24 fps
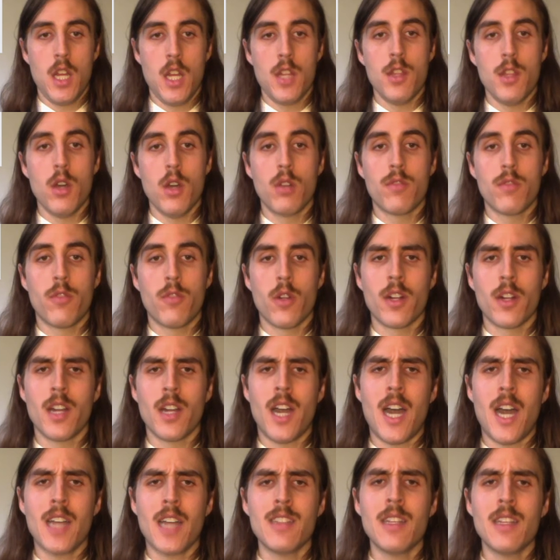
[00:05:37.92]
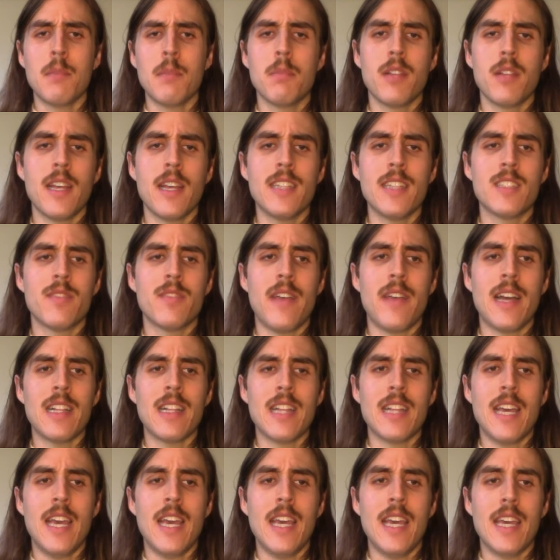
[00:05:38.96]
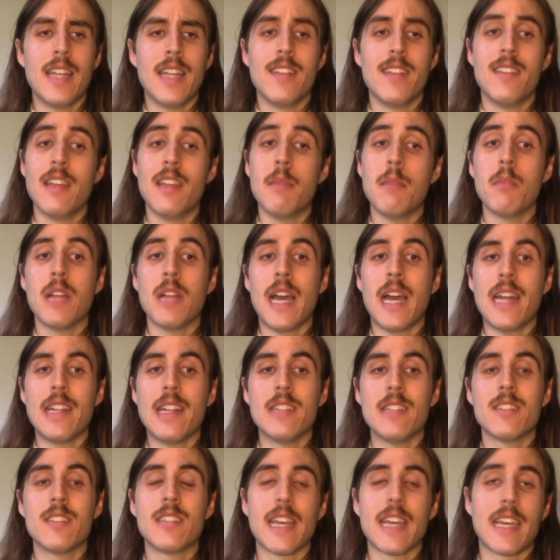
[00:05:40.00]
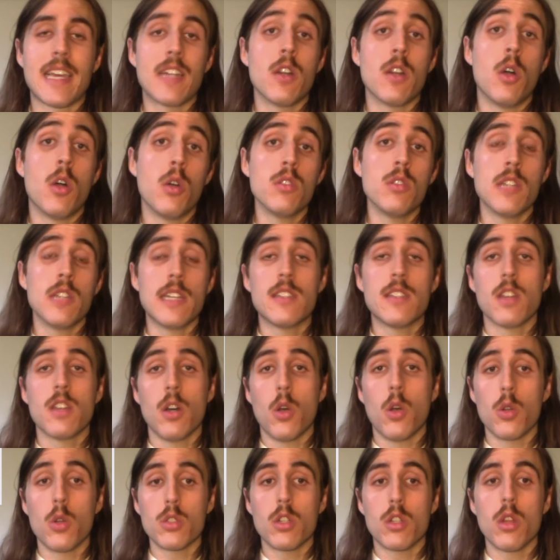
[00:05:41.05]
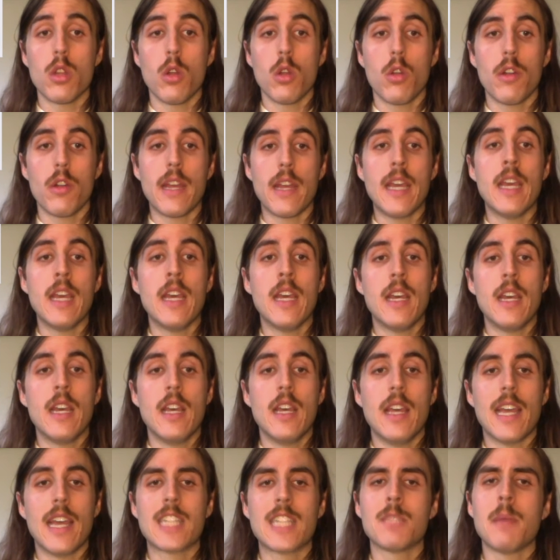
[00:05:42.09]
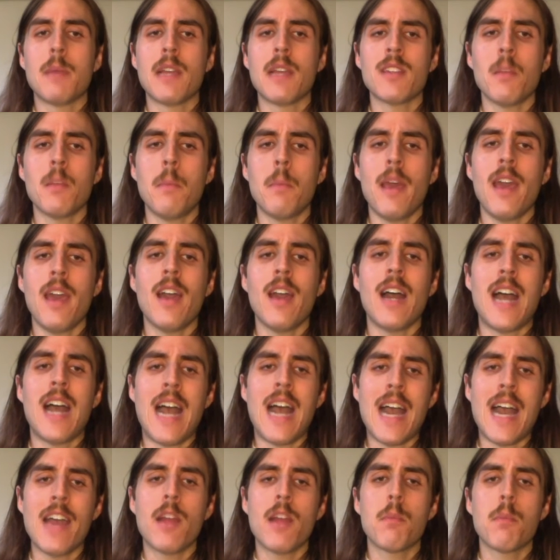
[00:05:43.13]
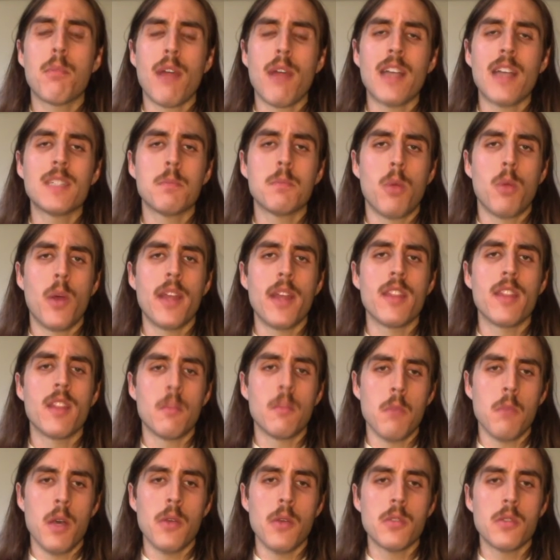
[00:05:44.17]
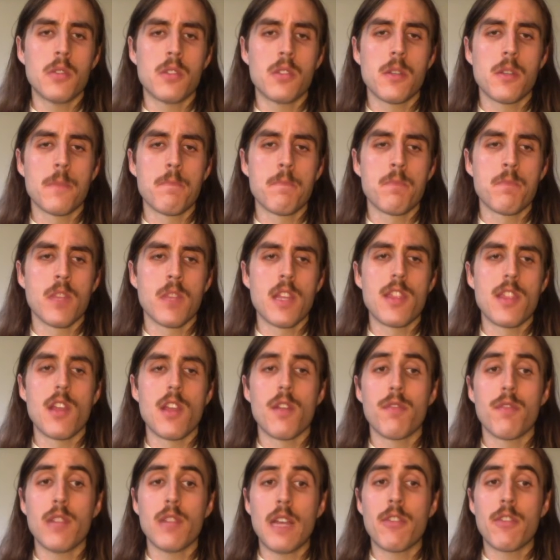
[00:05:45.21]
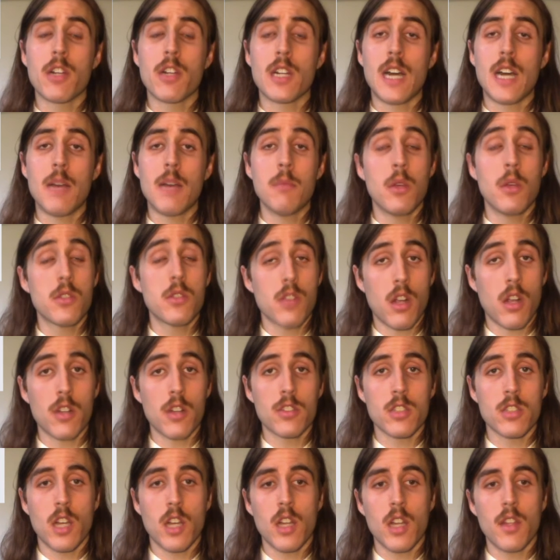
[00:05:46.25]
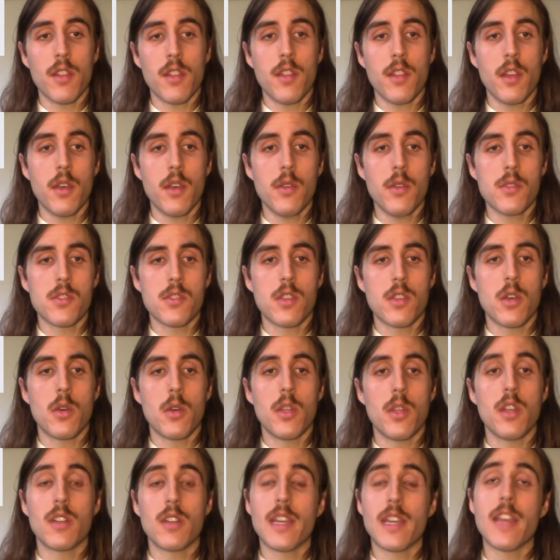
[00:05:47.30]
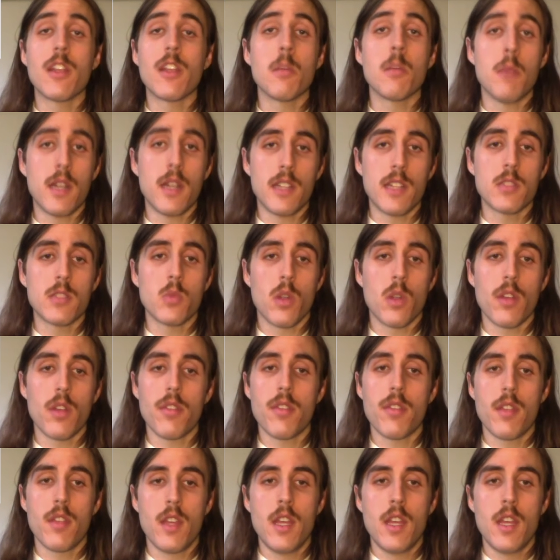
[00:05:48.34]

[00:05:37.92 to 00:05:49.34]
Known for an oddly placed valet and dim lighting second only to Old Glory, expect to pay a higher price point than most. Their flavor combos are solid though, so you'll get your money's worth.